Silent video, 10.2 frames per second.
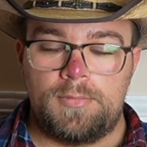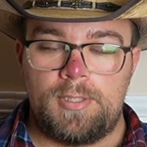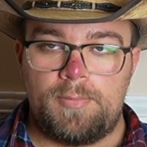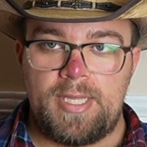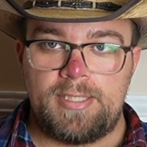
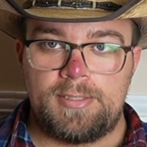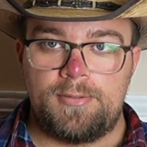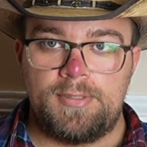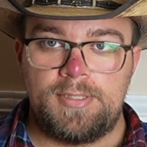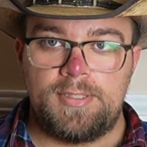blaster
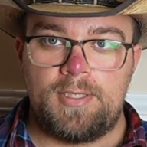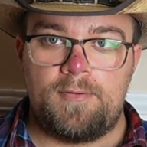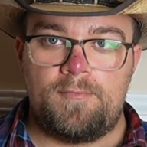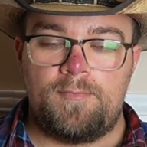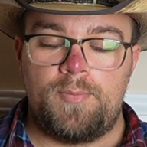itself,
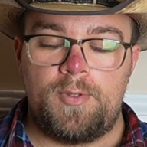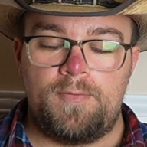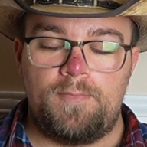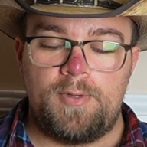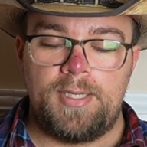but
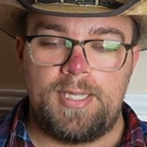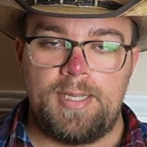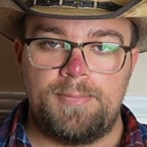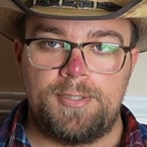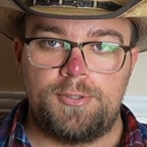when it came
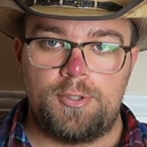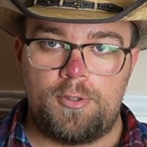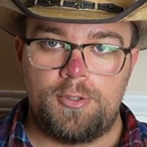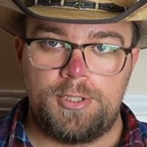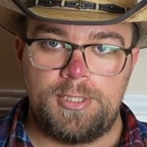to
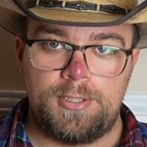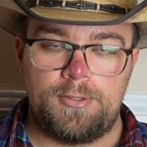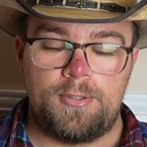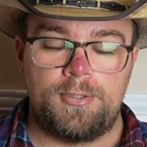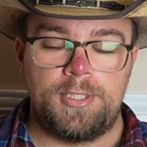charging the
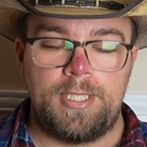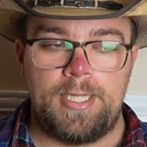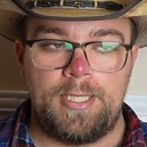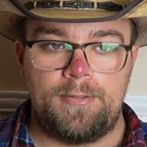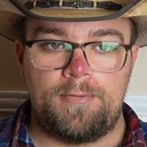charging
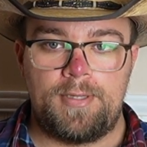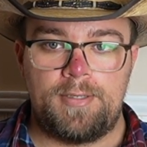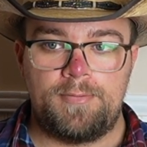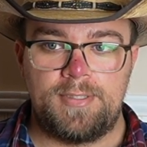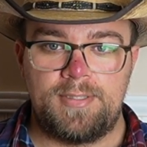handle,
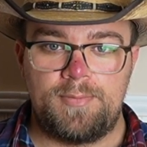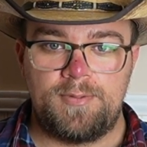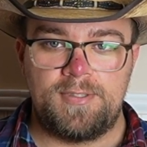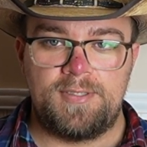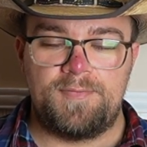that was the
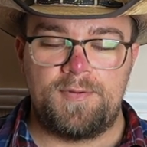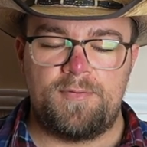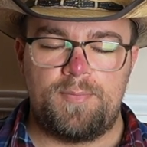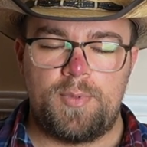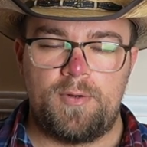most
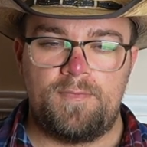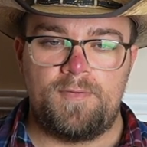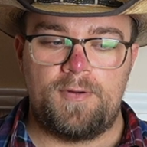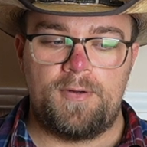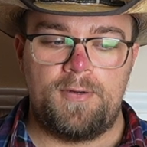difficult part for
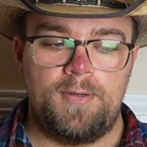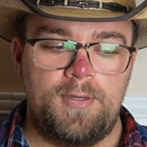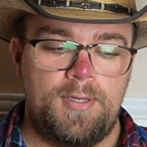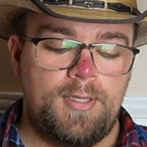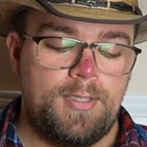her.
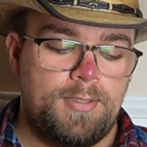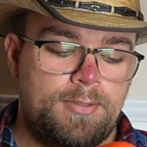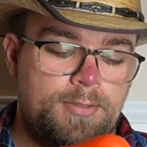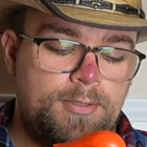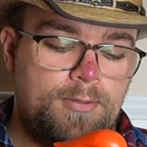
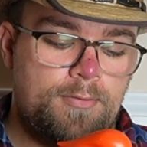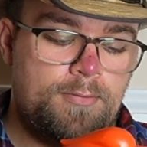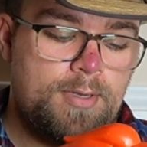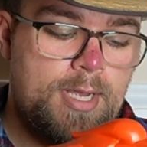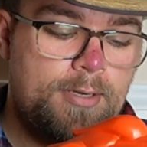So
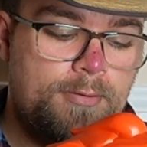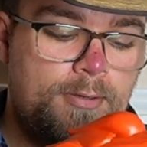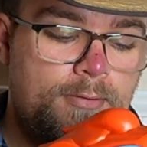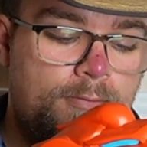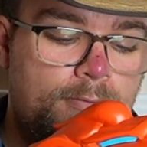I don't
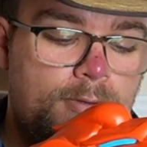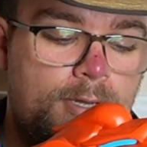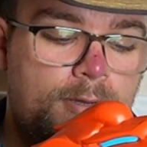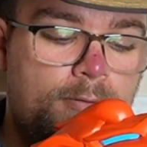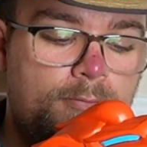know
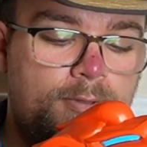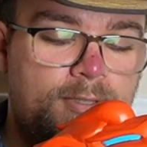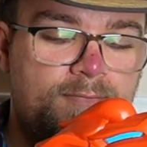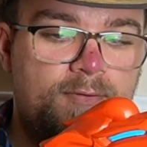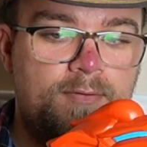how
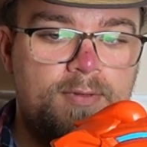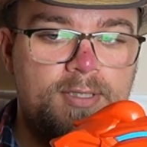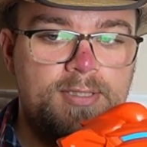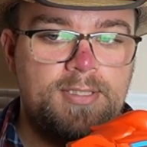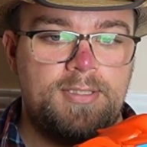difficult
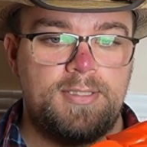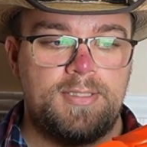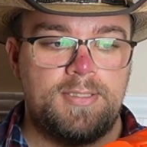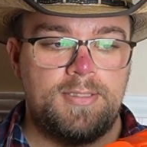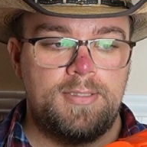this
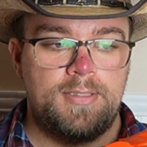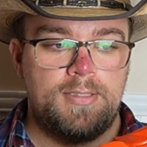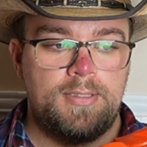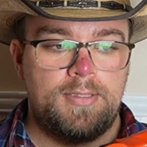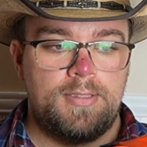is
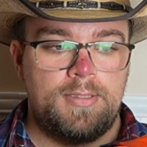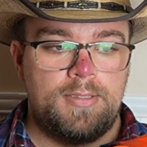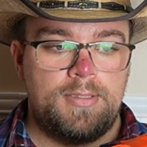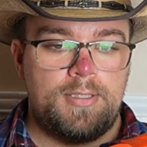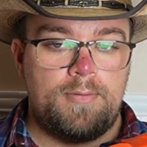
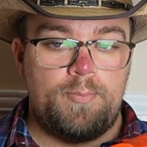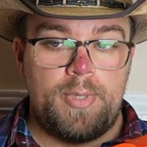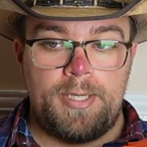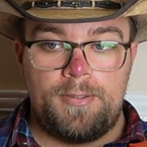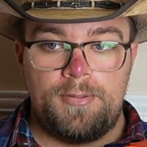
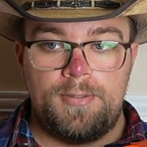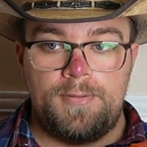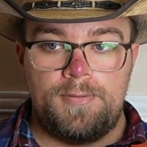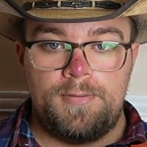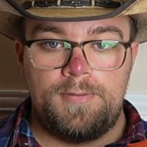compared
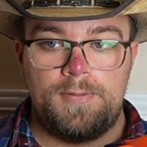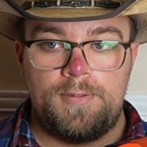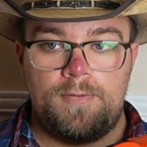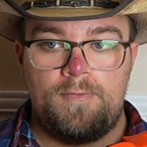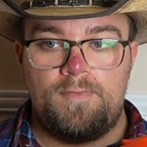to the
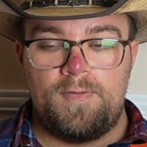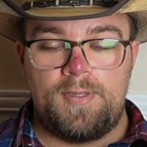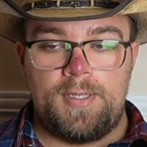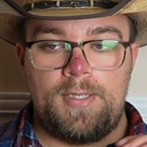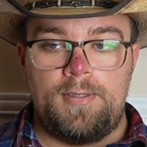over the
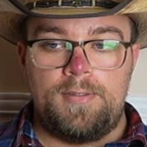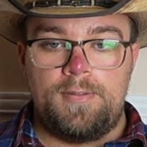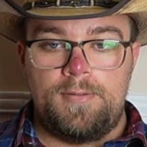hand,